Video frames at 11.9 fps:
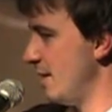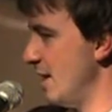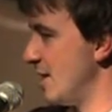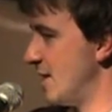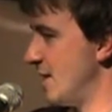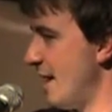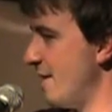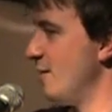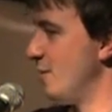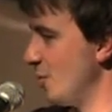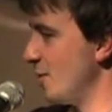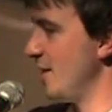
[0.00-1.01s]
It's
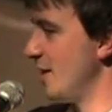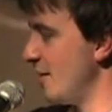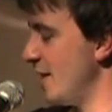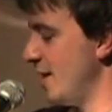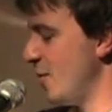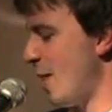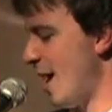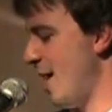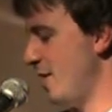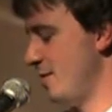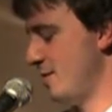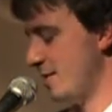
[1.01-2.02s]
7:40 already.
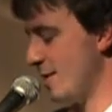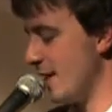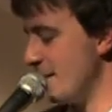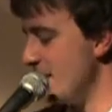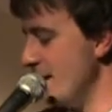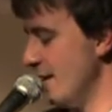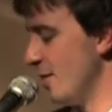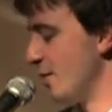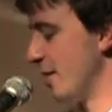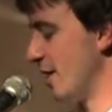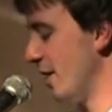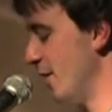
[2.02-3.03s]
Wow. Okay,
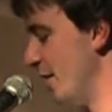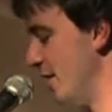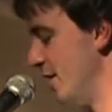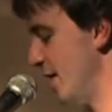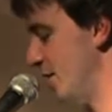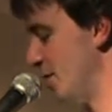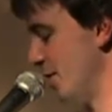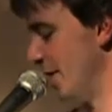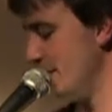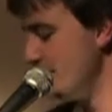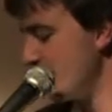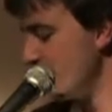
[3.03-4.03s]
we're going to go on jet tour
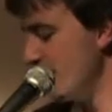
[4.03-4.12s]
here.